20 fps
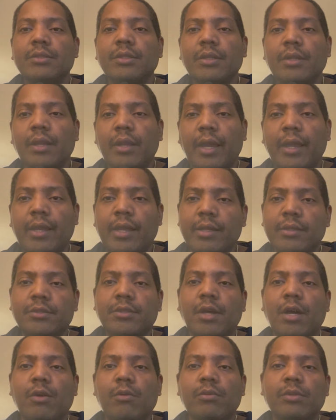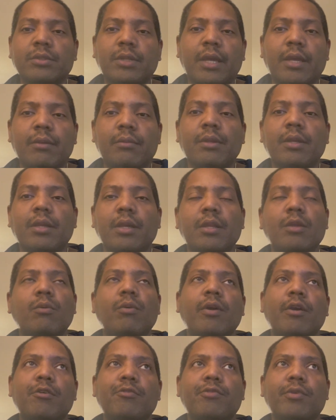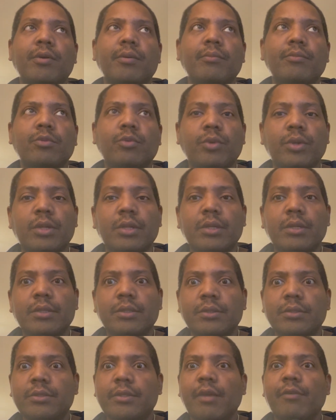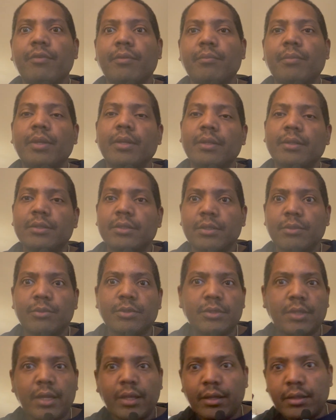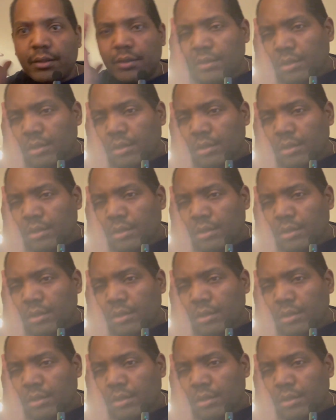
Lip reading: and like each song was like anywhere from 3 to 7 minutes, and it was like,